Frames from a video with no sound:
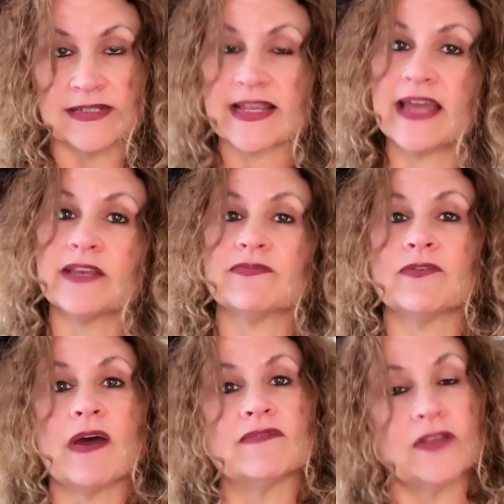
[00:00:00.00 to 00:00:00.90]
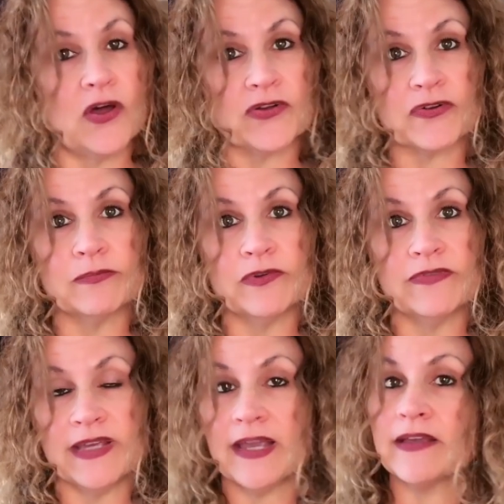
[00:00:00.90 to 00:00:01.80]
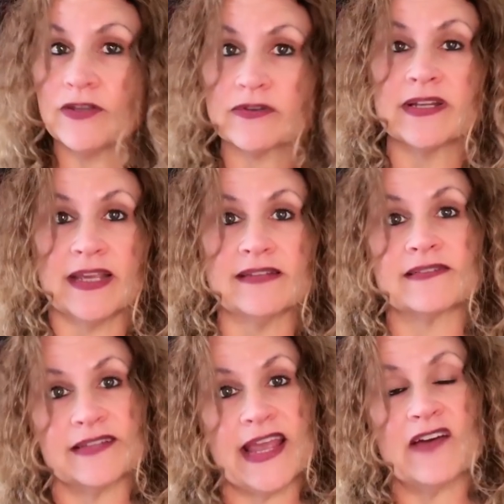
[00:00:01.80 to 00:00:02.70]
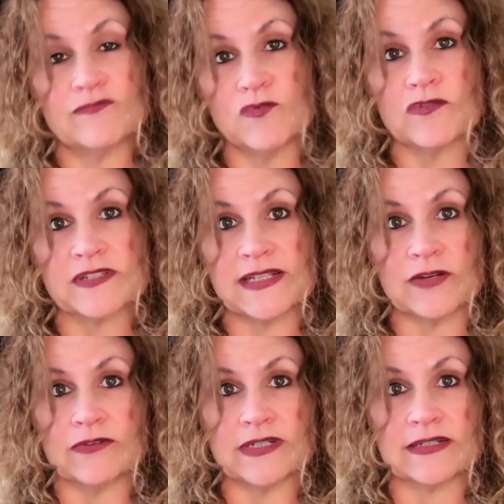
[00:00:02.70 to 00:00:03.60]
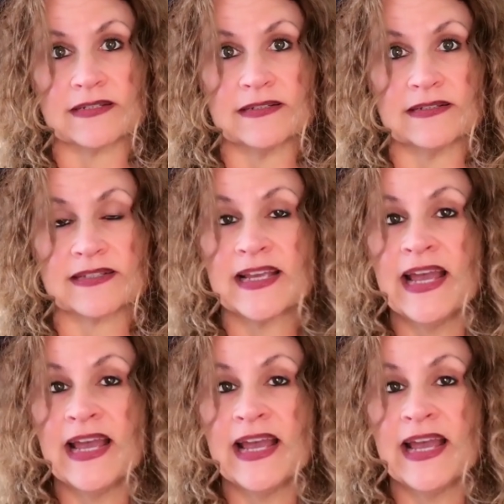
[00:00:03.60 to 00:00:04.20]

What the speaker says: And if you have a longer movie, you can easily have more sequences.